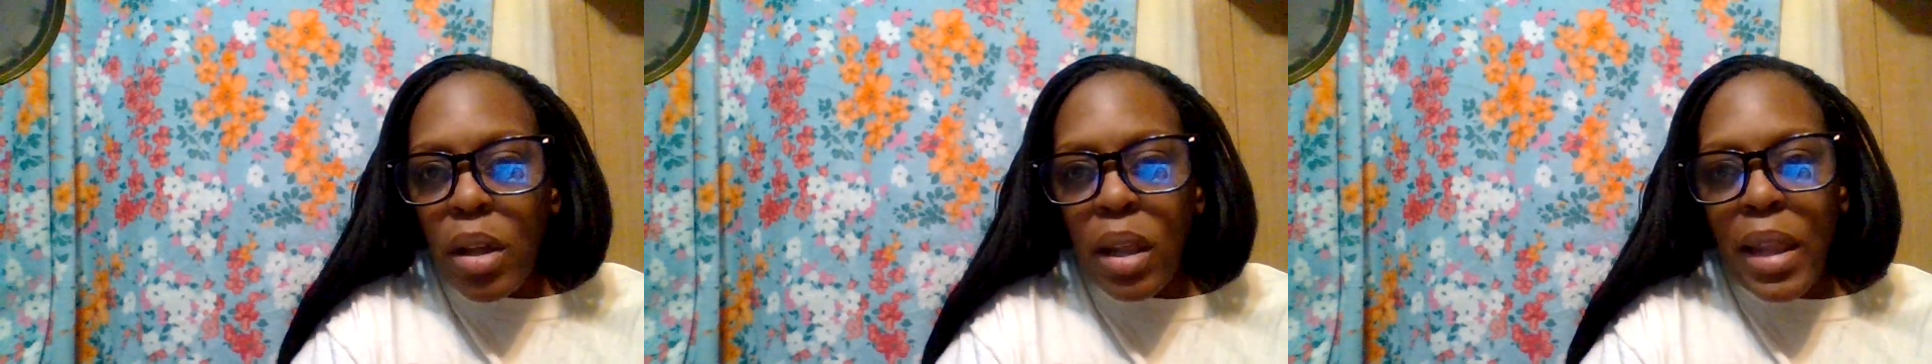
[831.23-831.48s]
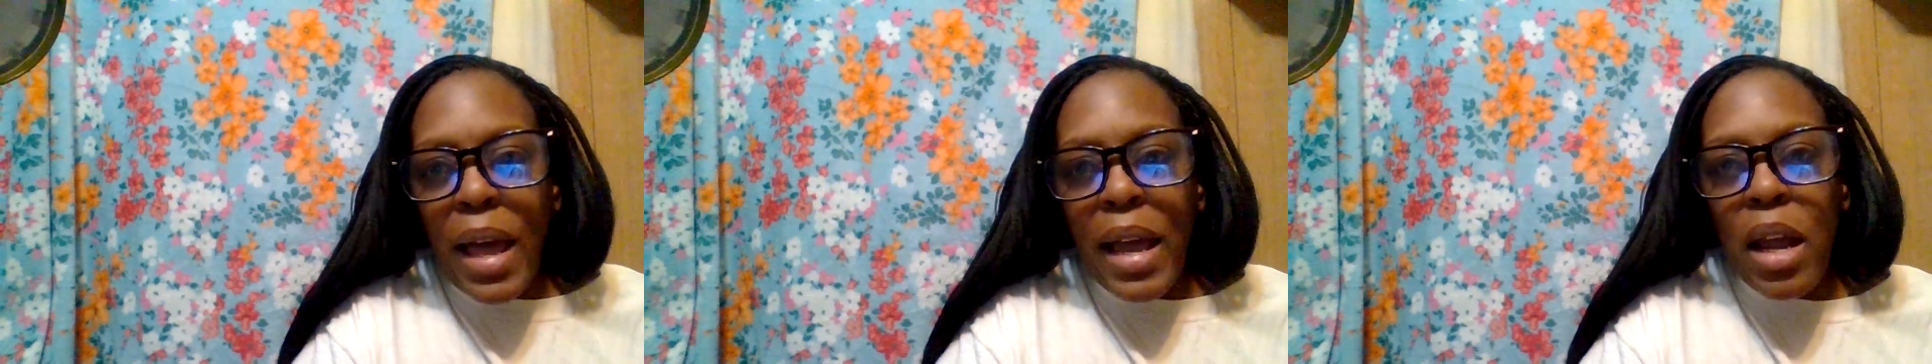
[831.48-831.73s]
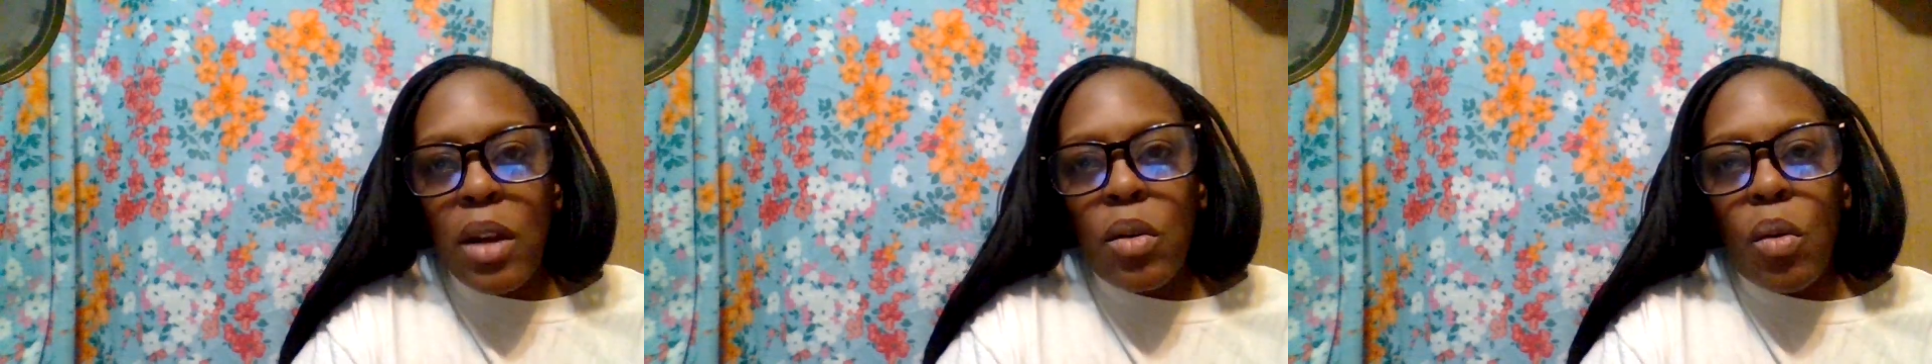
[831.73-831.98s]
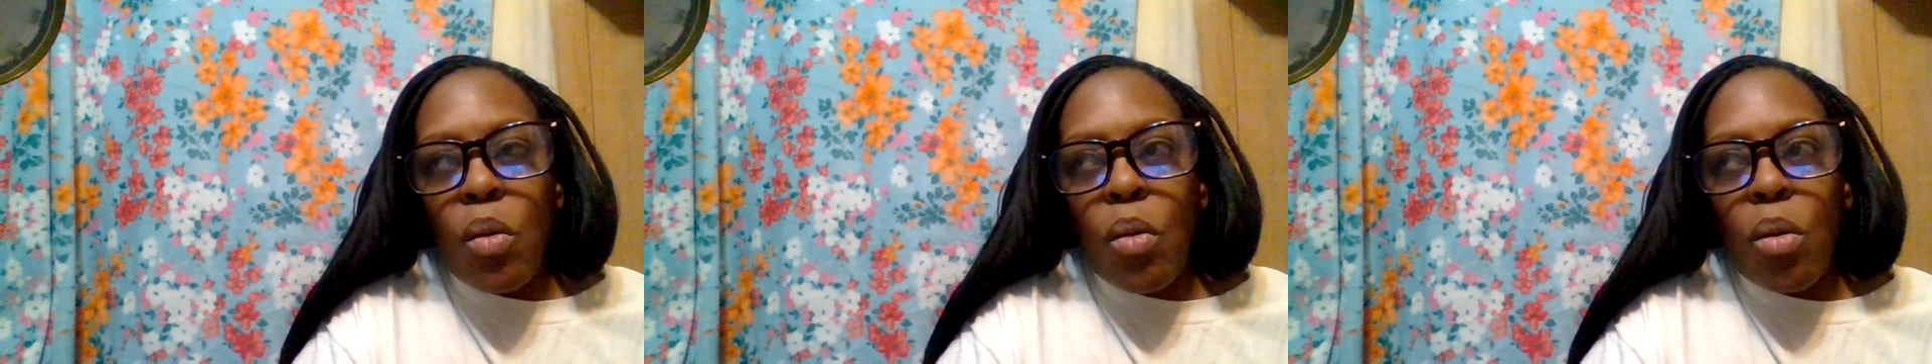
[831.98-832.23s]
a lot
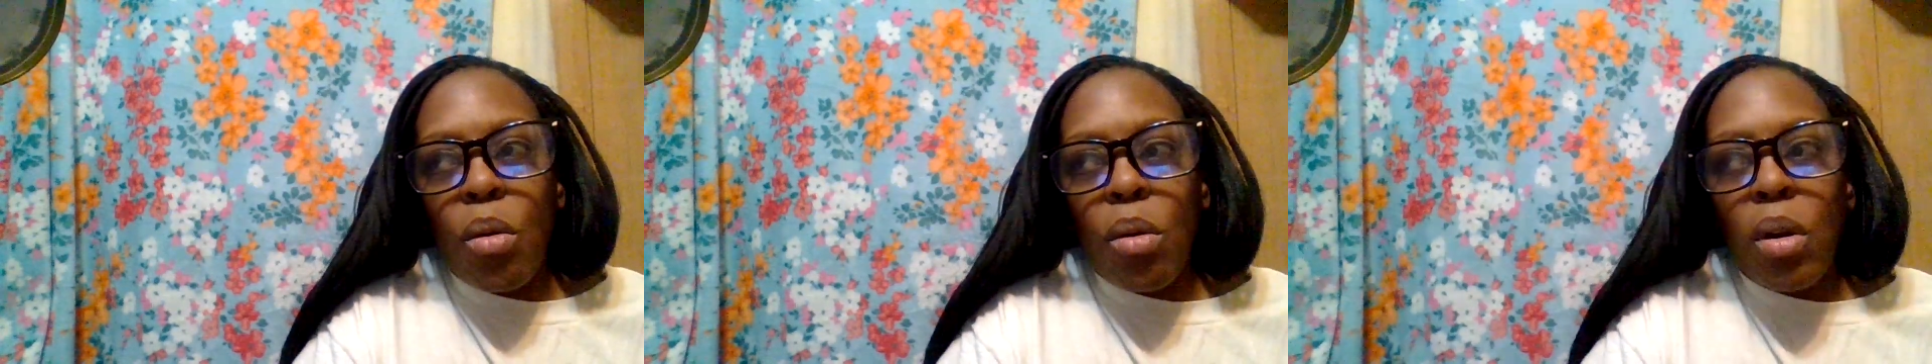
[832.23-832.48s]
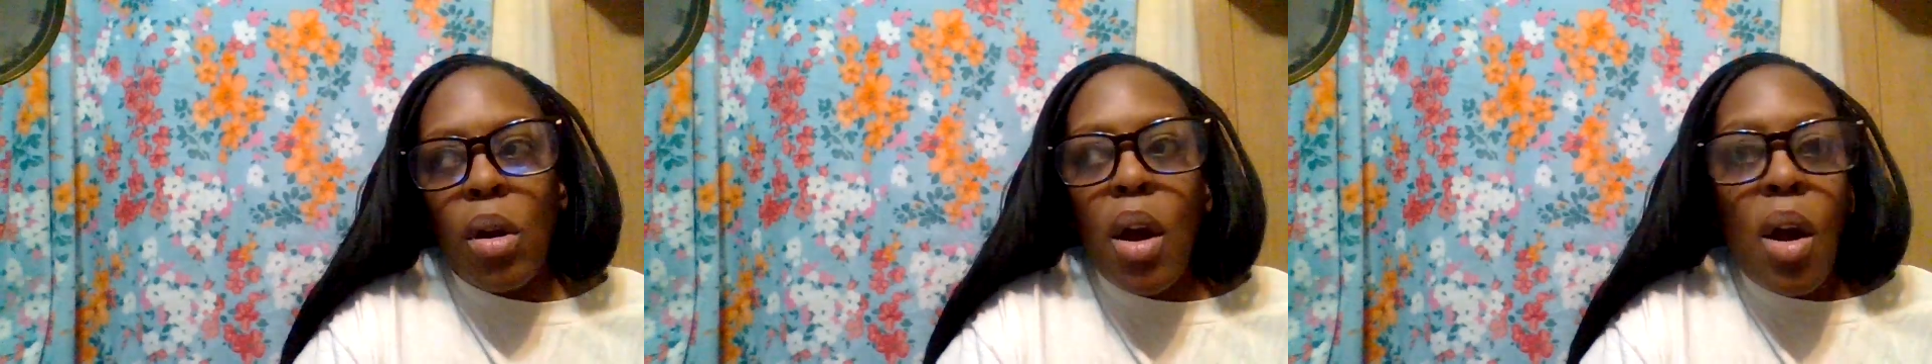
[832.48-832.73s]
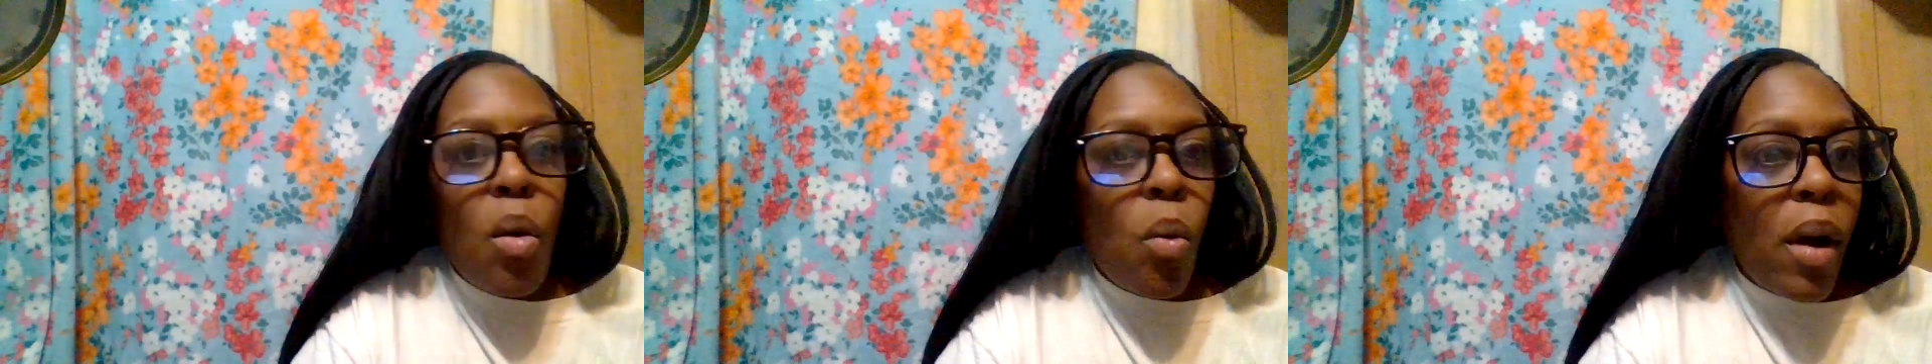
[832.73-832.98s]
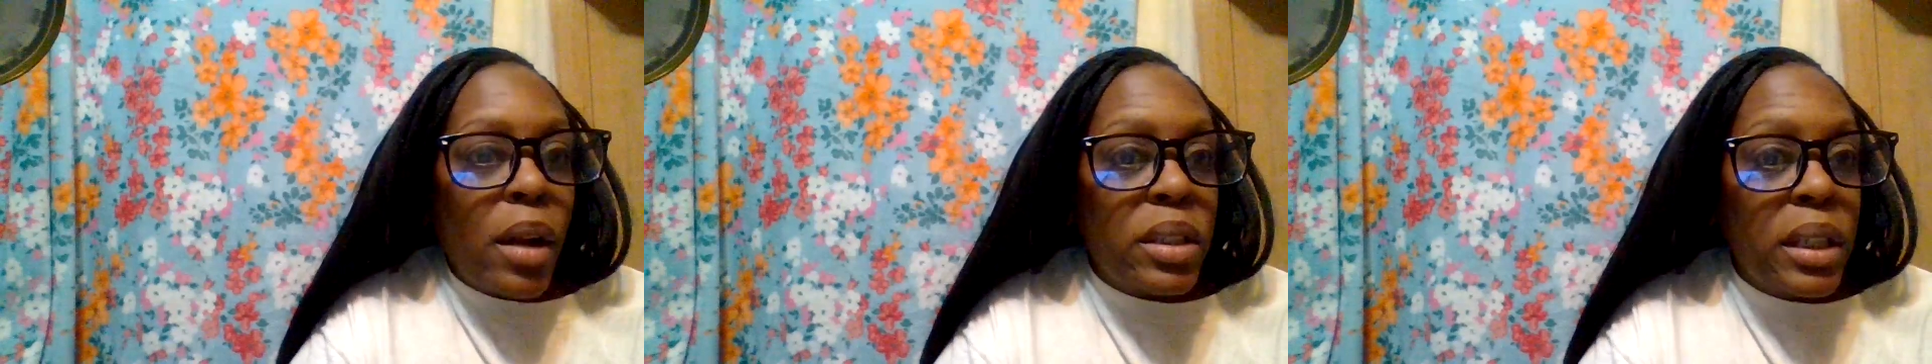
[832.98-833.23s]
or
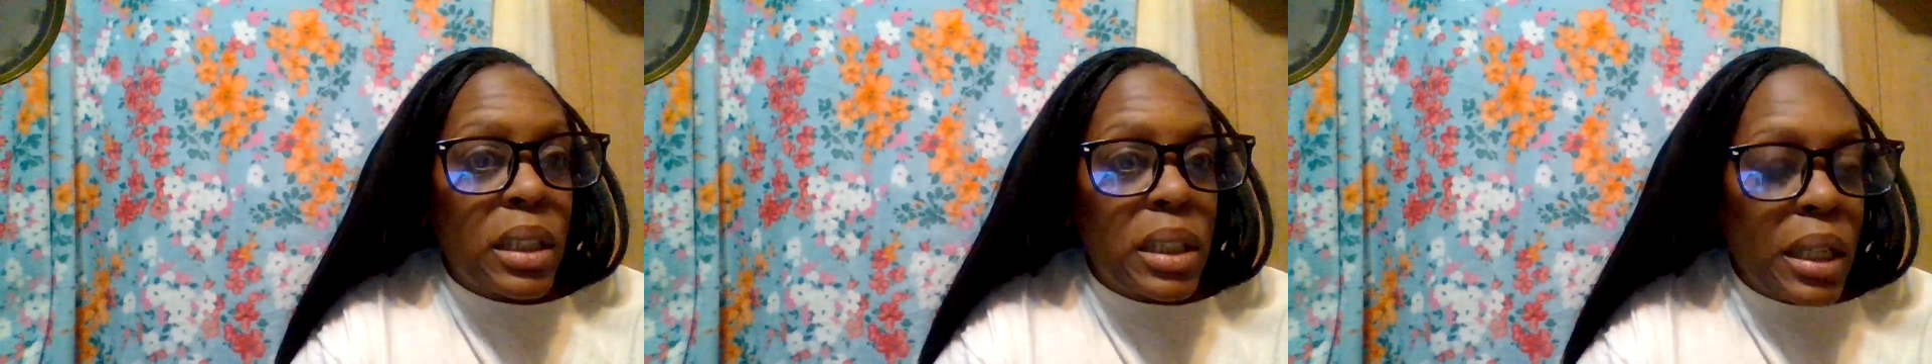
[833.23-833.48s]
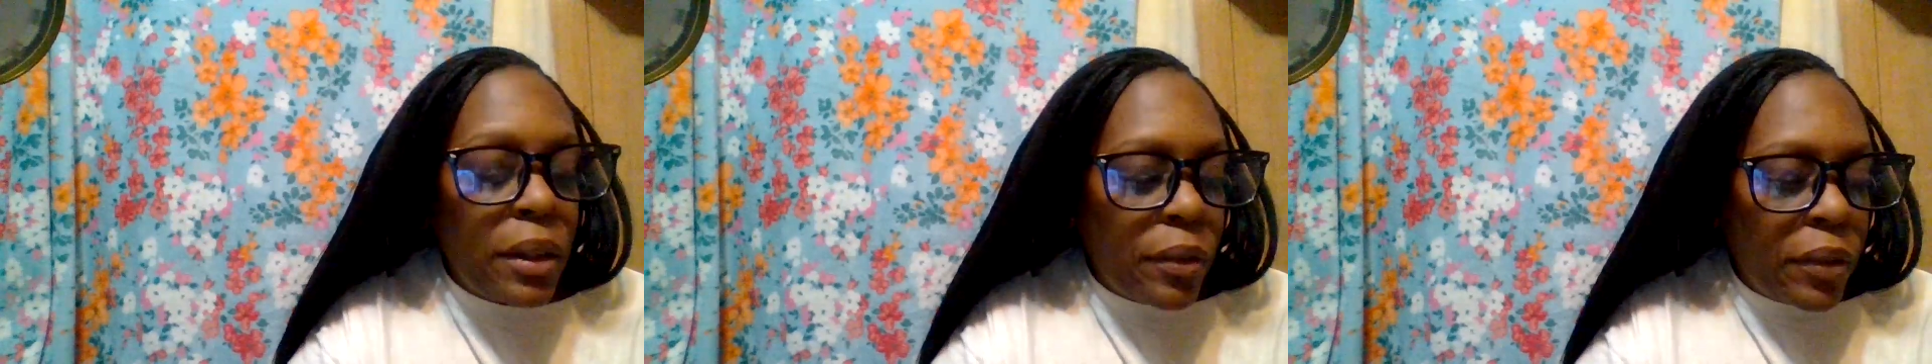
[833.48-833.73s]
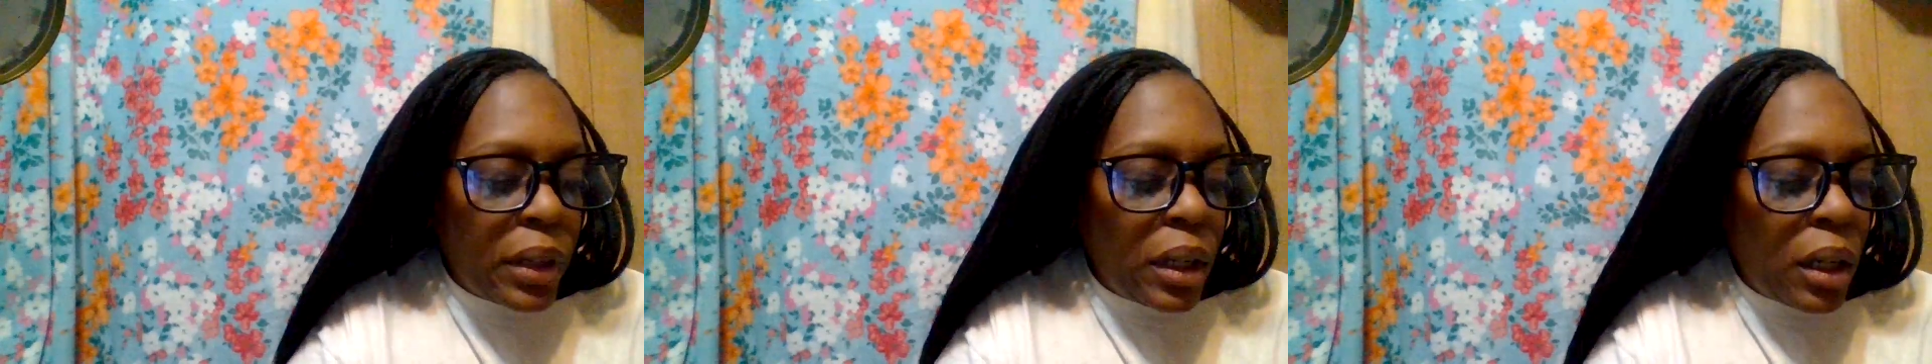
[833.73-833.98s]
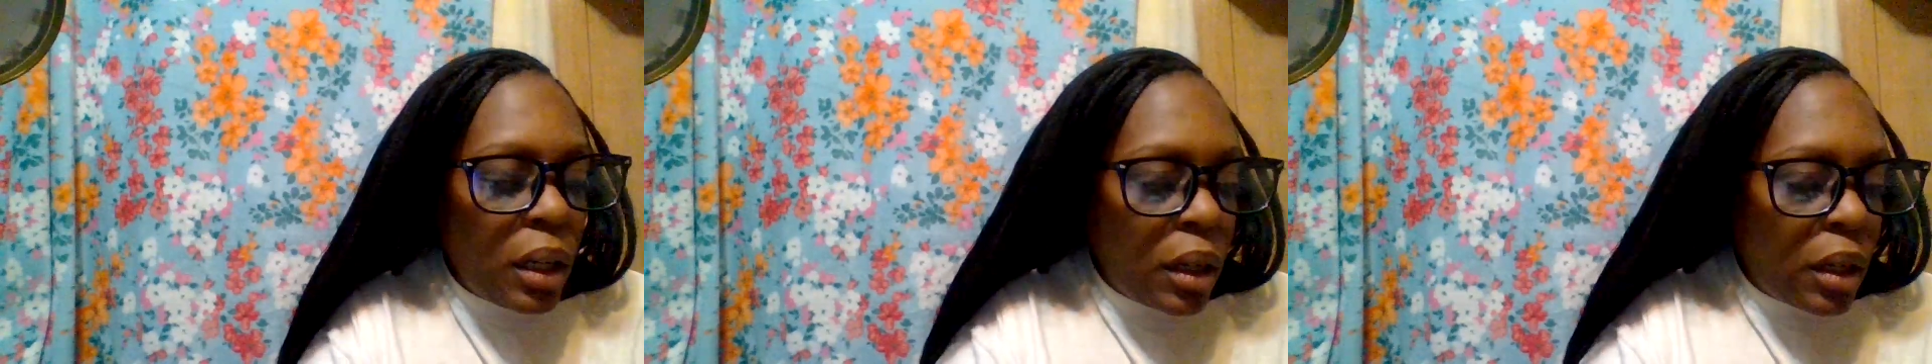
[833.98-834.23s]
watching
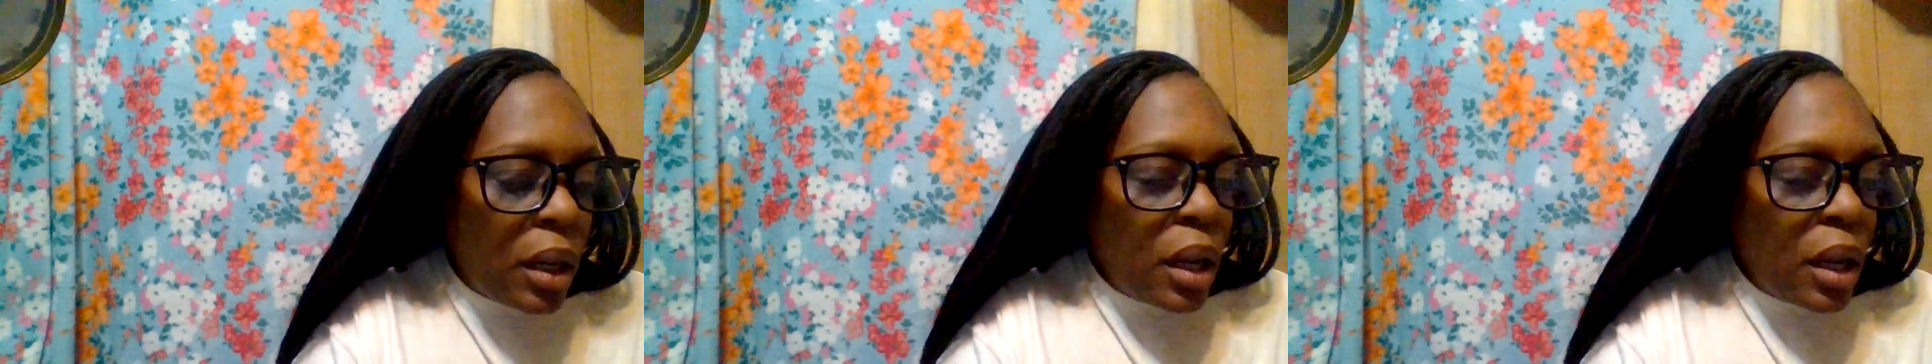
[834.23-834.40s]
TV